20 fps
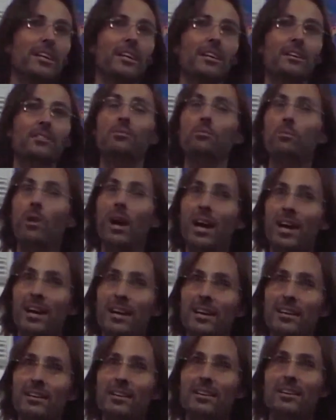Either
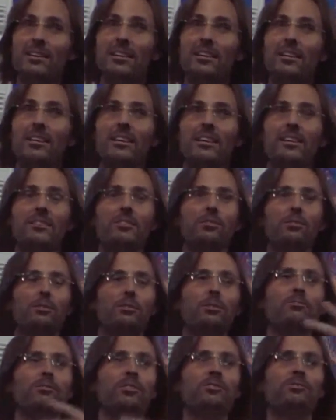way, the
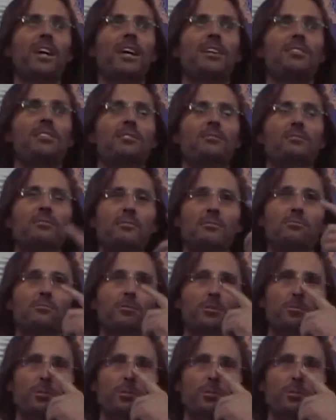law of attraction